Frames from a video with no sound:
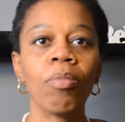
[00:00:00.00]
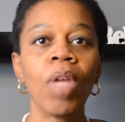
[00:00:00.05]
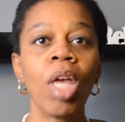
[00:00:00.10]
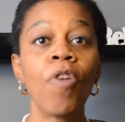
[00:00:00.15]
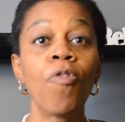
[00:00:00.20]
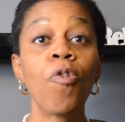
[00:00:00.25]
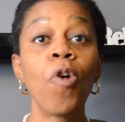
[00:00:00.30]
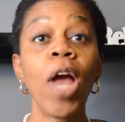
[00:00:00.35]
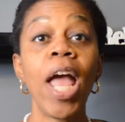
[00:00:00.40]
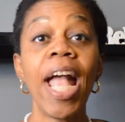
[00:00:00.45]

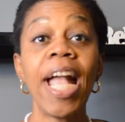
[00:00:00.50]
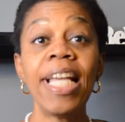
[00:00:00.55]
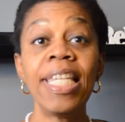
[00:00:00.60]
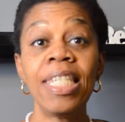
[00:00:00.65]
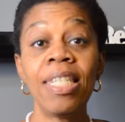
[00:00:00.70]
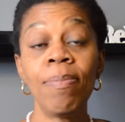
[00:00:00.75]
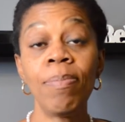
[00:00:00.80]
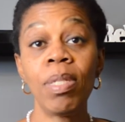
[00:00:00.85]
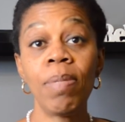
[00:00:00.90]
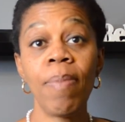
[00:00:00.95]
For
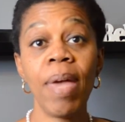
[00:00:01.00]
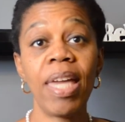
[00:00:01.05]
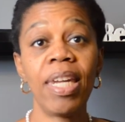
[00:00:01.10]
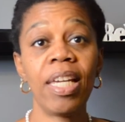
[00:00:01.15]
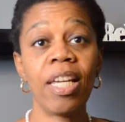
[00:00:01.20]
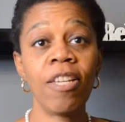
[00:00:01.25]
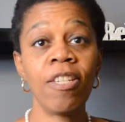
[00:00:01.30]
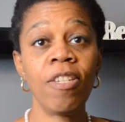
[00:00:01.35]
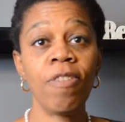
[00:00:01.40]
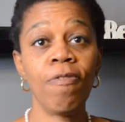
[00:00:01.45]

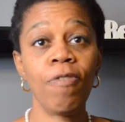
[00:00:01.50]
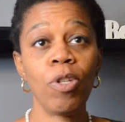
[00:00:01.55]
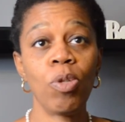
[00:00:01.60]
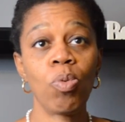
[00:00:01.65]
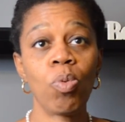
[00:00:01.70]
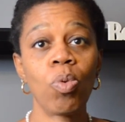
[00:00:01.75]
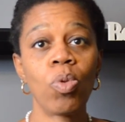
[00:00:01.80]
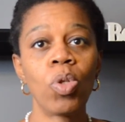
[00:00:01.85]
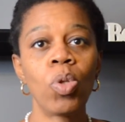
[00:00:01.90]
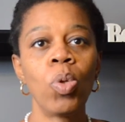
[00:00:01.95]
asymptomatic
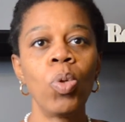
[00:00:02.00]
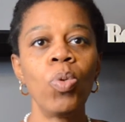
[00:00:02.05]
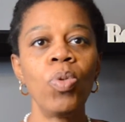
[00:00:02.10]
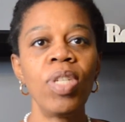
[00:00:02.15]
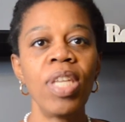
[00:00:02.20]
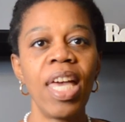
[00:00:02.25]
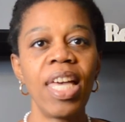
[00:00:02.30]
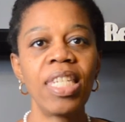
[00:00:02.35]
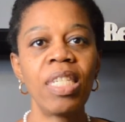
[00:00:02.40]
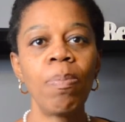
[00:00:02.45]
individuals who
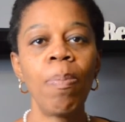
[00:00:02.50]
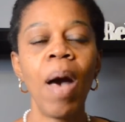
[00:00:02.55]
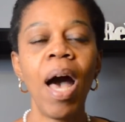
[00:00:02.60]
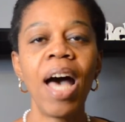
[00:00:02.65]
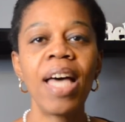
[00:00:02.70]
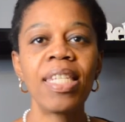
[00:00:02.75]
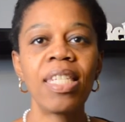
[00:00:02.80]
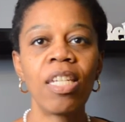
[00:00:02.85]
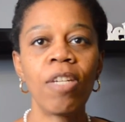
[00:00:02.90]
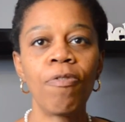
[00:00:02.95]
test
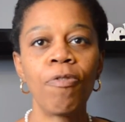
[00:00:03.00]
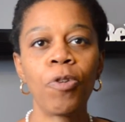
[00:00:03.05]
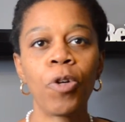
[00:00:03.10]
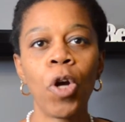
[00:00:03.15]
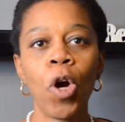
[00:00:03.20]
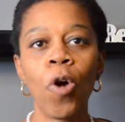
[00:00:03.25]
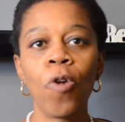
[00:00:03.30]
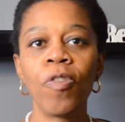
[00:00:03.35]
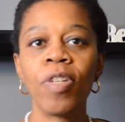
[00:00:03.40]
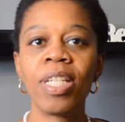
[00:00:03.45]
positive for
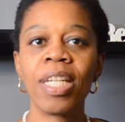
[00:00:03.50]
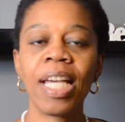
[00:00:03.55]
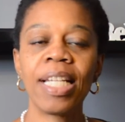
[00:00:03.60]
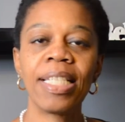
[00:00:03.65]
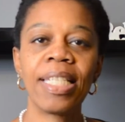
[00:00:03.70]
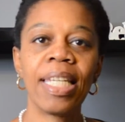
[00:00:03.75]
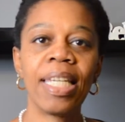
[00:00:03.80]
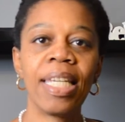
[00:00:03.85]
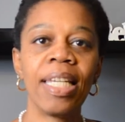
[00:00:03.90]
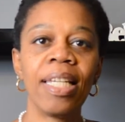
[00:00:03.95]

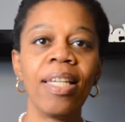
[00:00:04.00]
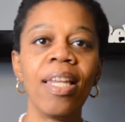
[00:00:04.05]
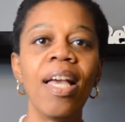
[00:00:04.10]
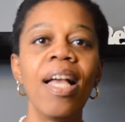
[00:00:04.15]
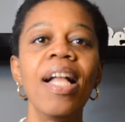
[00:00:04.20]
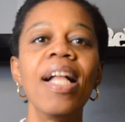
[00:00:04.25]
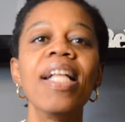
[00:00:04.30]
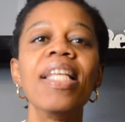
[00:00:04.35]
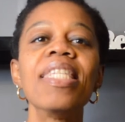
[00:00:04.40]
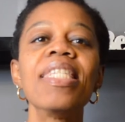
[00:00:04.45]
COVID-19,
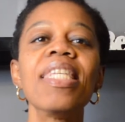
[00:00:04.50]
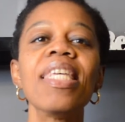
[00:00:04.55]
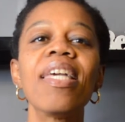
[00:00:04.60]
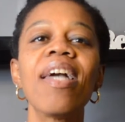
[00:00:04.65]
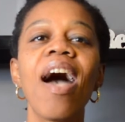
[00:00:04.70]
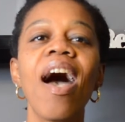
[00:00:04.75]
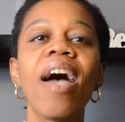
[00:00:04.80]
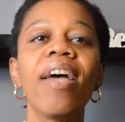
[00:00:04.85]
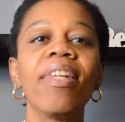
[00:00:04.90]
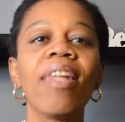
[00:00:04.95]
see
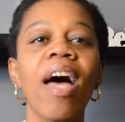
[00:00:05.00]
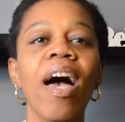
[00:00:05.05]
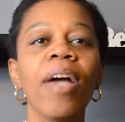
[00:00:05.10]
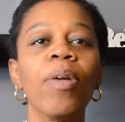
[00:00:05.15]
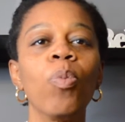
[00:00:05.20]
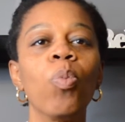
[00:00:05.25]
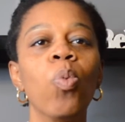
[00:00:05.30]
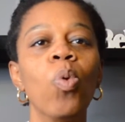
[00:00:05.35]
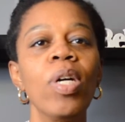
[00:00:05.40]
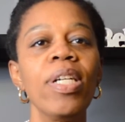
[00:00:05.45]

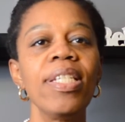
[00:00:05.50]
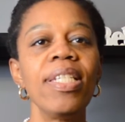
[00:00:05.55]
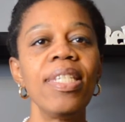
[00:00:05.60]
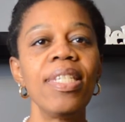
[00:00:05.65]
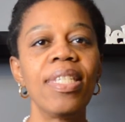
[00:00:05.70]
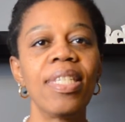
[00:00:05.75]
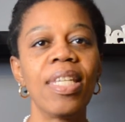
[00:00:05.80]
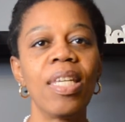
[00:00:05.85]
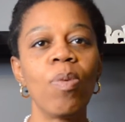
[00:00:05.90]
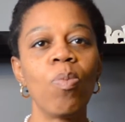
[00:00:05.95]
Guideline
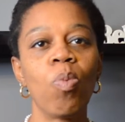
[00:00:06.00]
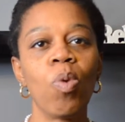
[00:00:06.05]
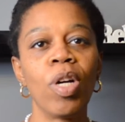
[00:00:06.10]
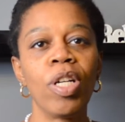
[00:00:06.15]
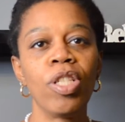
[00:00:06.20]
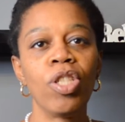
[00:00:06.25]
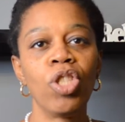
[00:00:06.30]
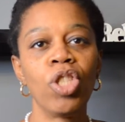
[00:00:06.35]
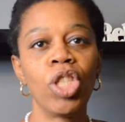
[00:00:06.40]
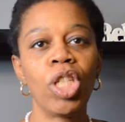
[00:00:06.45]

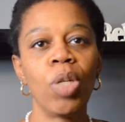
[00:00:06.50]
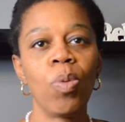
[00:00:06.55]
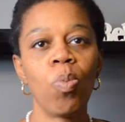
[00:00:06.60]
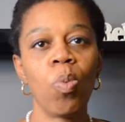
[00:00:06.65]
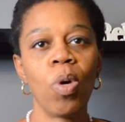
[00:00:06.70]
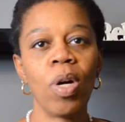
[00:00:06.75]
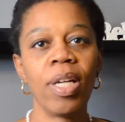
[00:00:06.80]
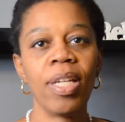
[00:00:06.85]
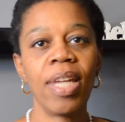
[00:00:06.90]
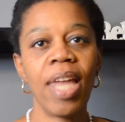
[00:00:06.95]

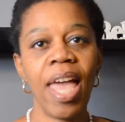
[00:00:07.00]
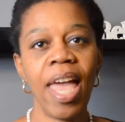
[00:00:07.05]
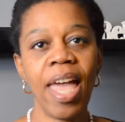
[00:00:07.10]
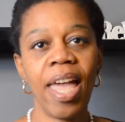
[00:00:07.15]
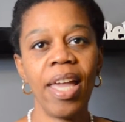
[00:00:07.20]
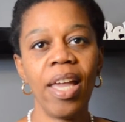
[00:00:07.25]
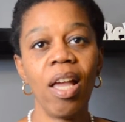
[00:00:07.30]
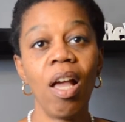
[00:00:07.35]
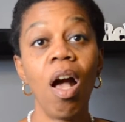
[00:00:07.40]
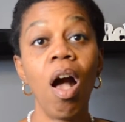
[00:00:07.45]

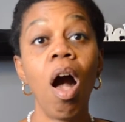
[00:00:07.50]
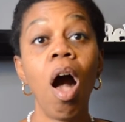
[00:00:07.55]
1C1G1A.